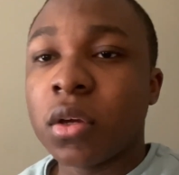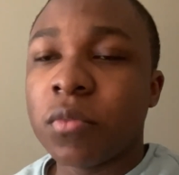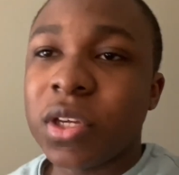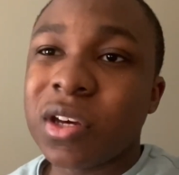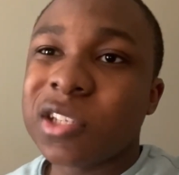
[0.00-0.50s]

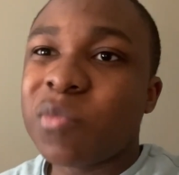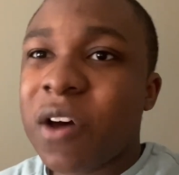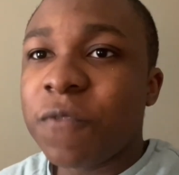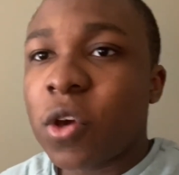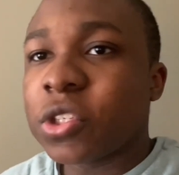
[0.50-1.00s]
because my
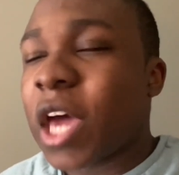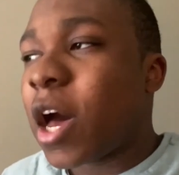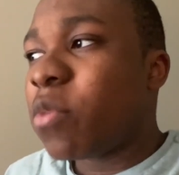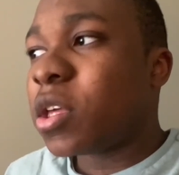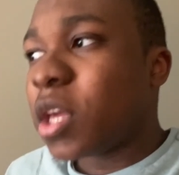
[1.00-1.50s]
fields have
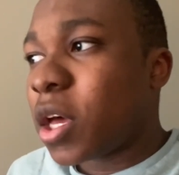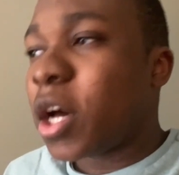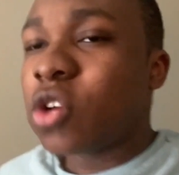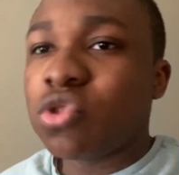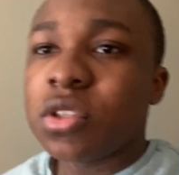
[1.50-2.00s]
been getting
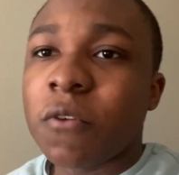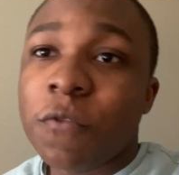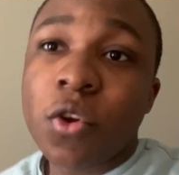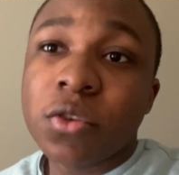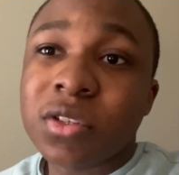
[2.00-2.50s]
hundreds of
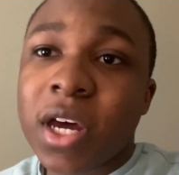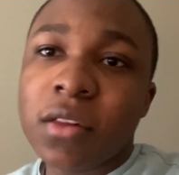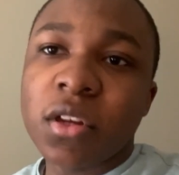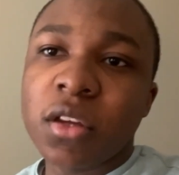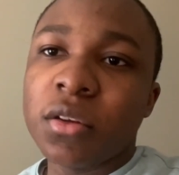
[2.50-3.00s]
views
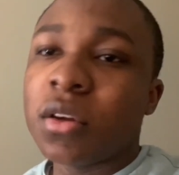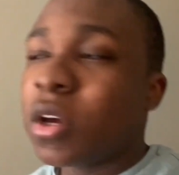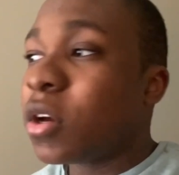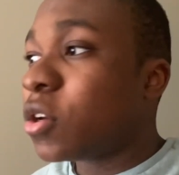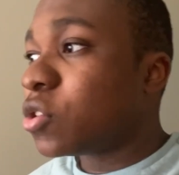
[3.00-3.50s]
lately.
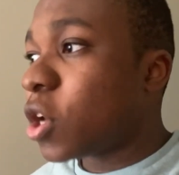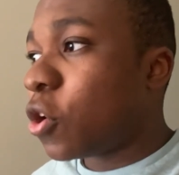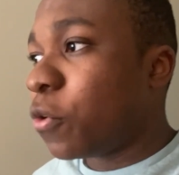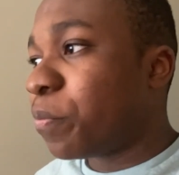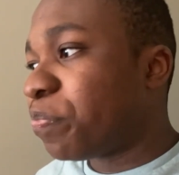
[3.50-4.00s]

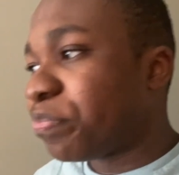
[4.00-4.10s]
So,